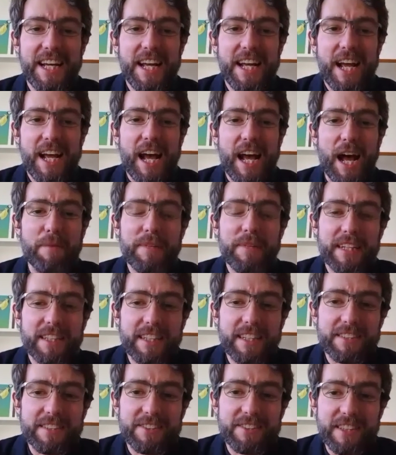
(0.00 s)

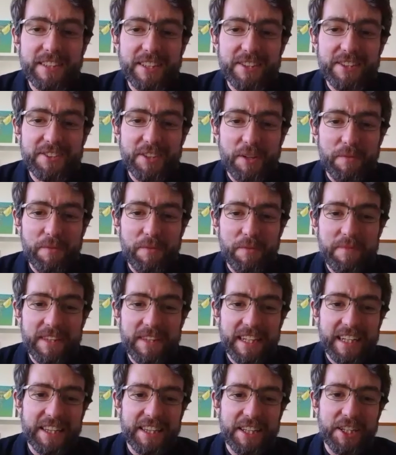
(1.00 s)
There's something
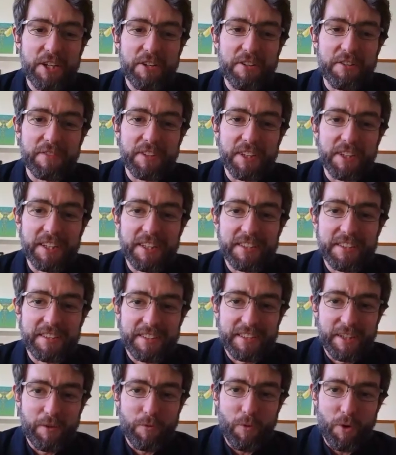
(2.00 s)
in the universe
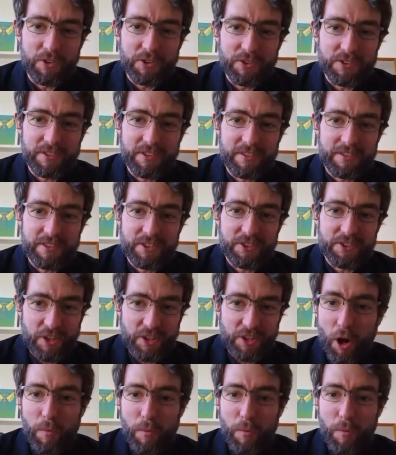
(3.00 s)
that wants to stop